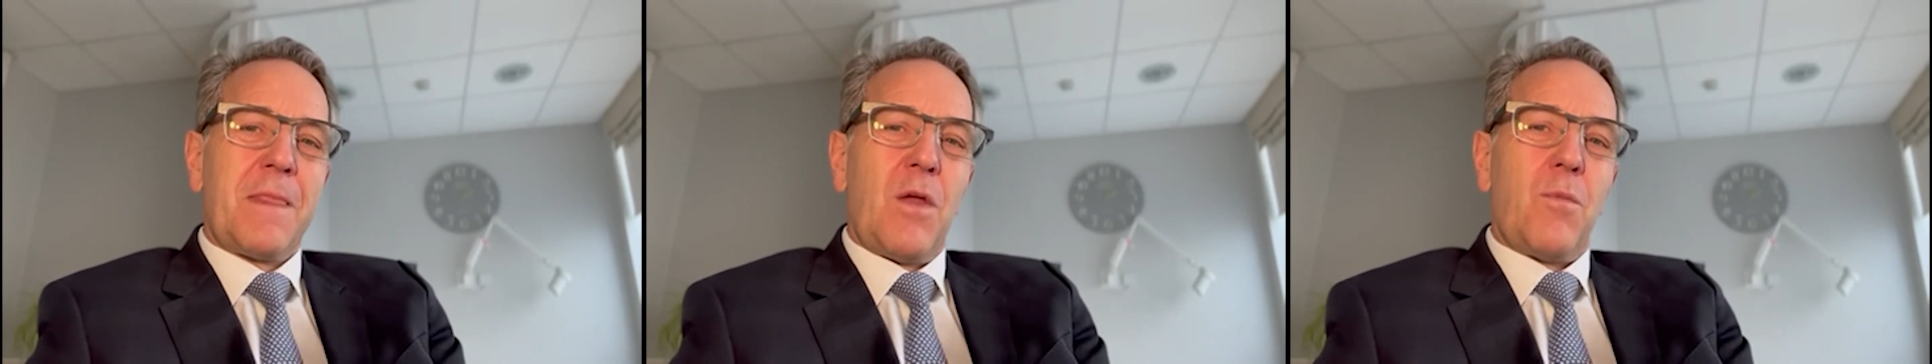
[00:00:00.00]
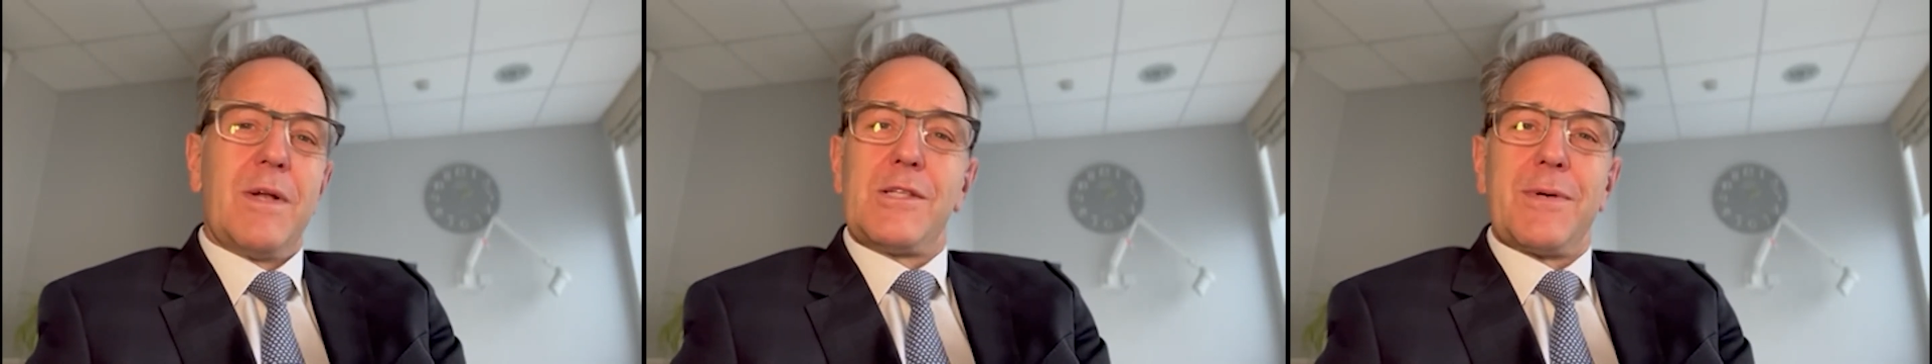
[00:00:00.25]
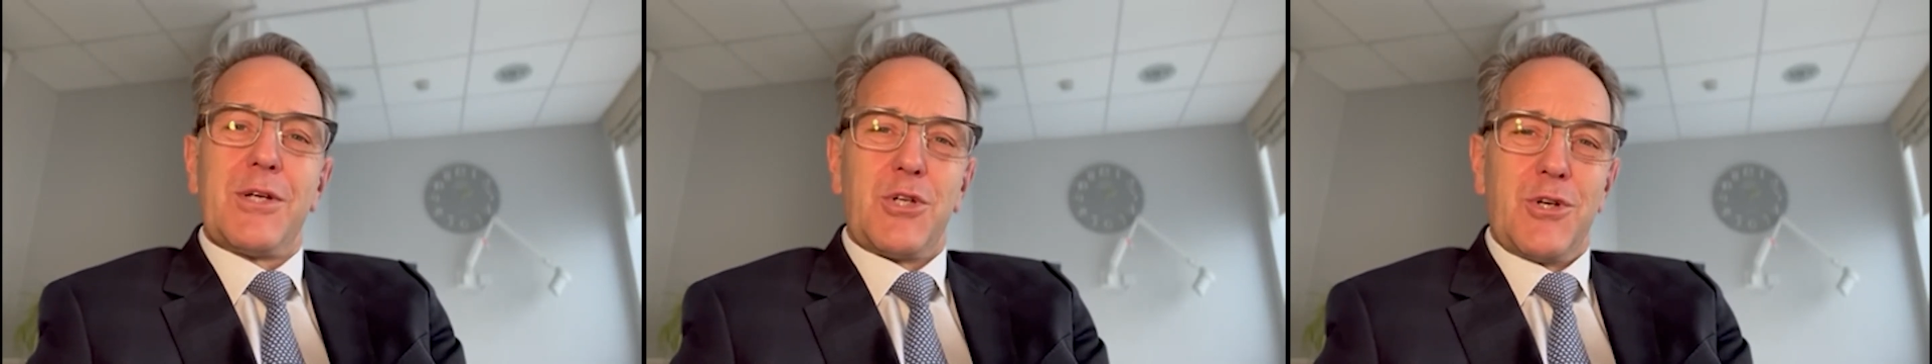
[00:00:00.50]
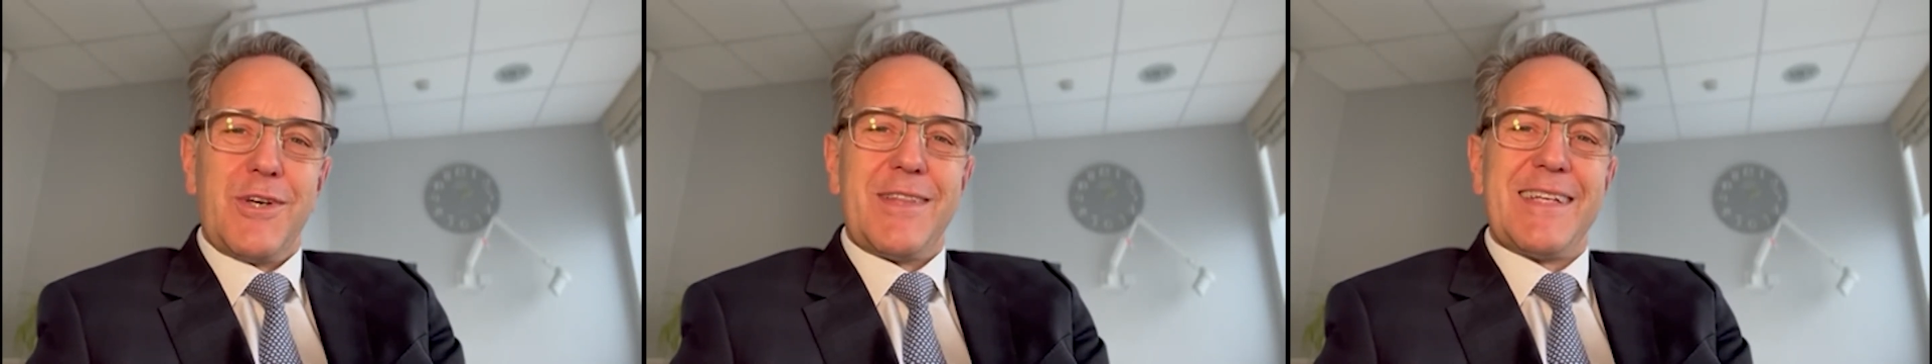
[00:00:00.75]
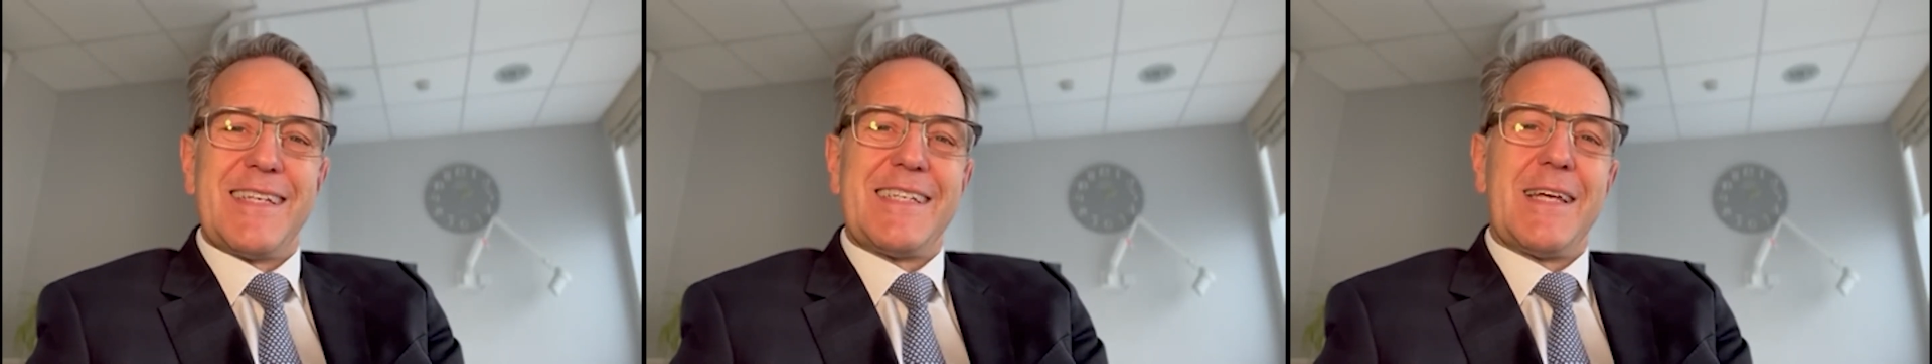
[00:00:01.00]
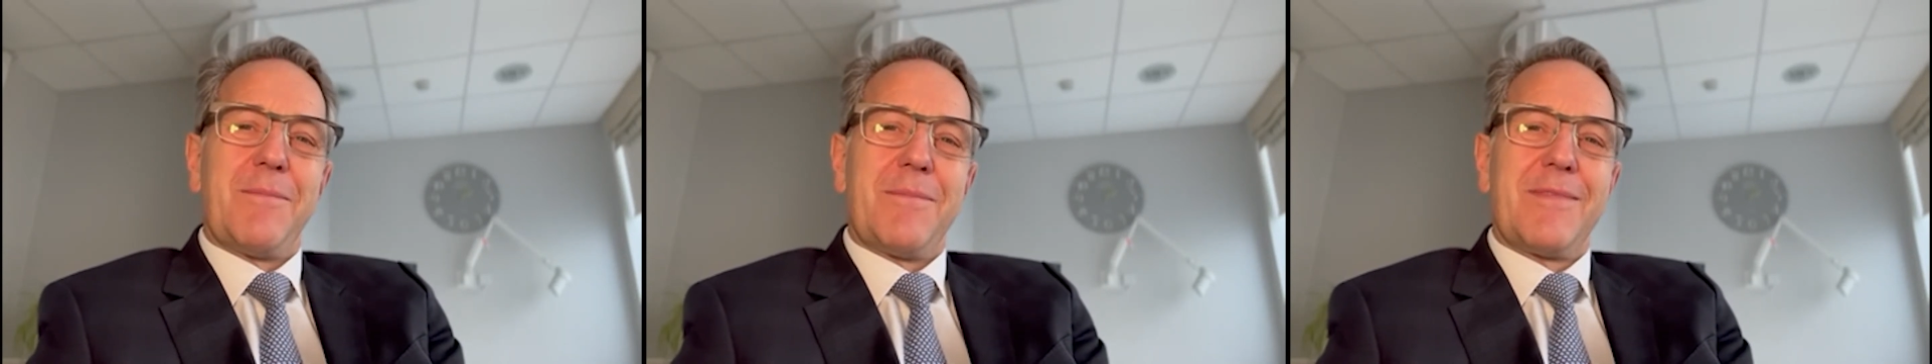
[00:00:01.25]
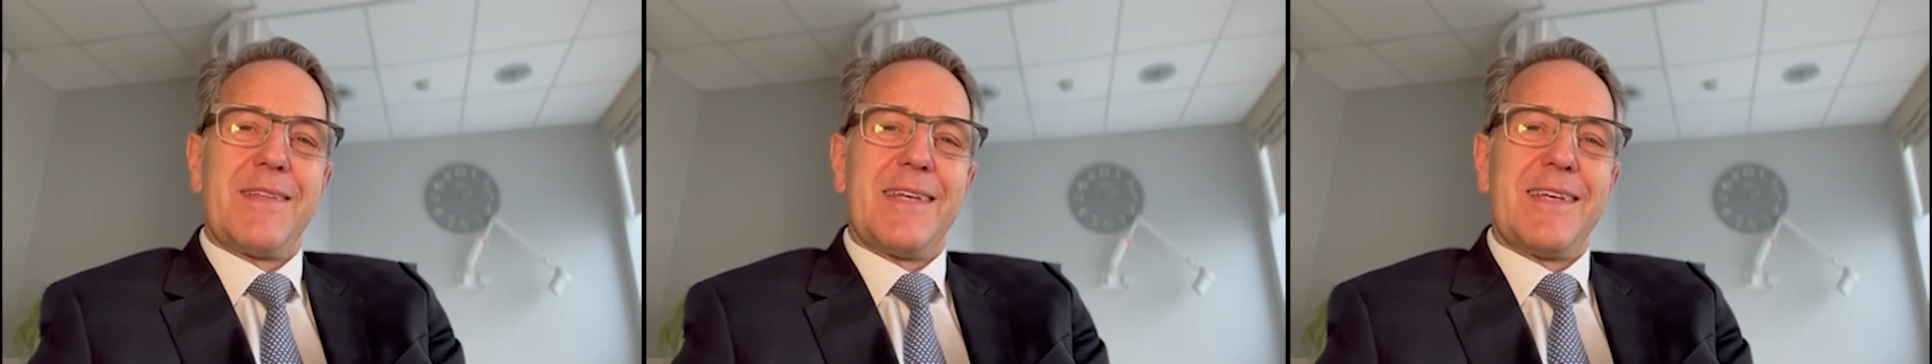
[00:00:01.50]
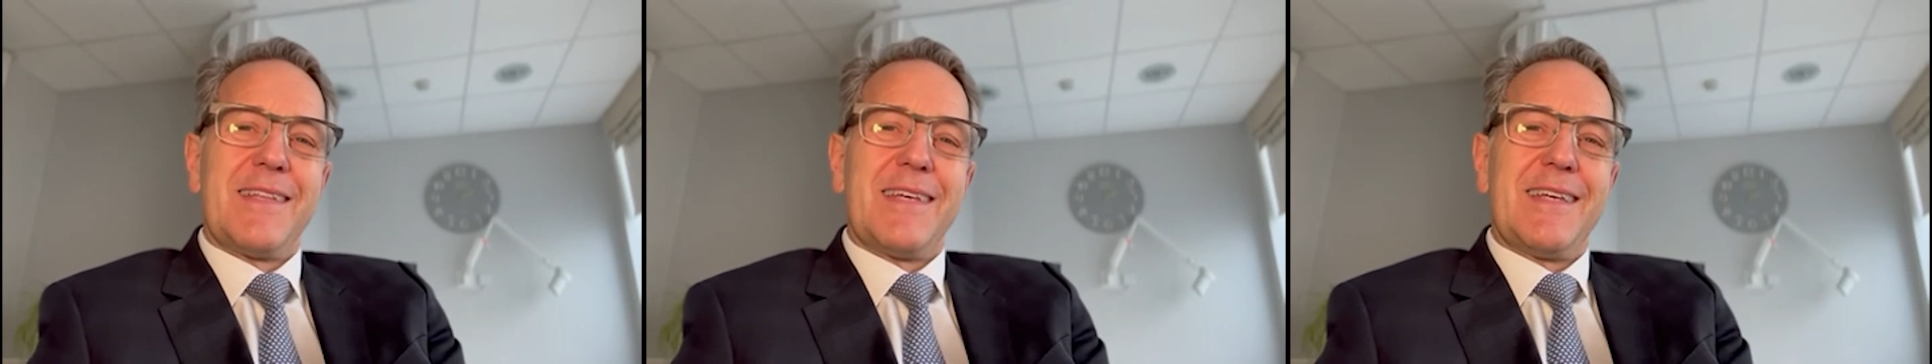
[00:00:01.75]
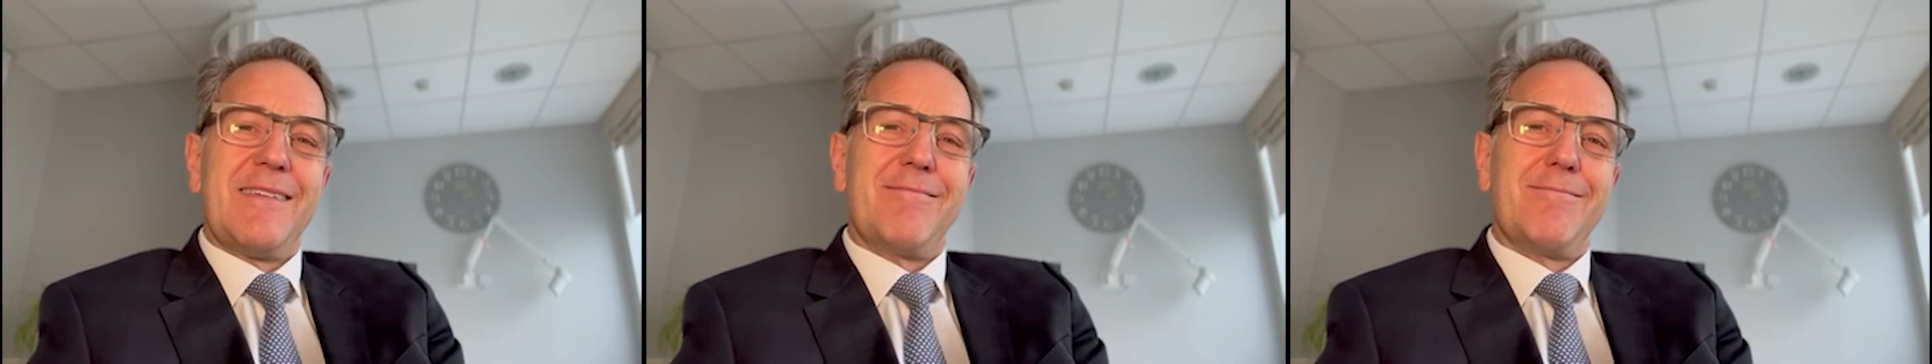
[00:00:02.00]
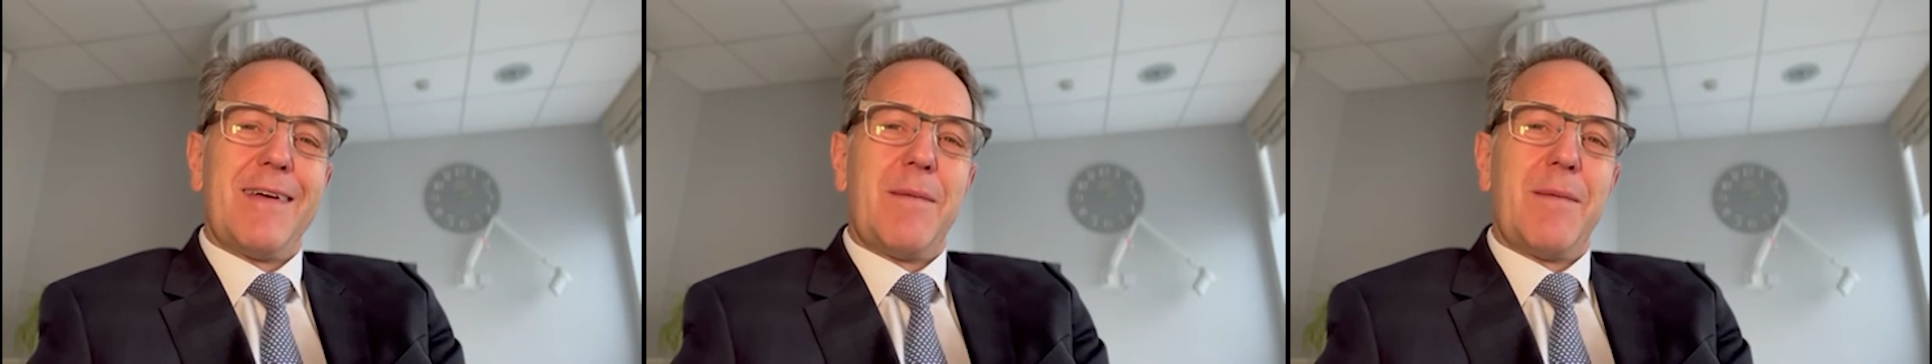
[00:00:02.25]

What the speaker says: Once we're sure that the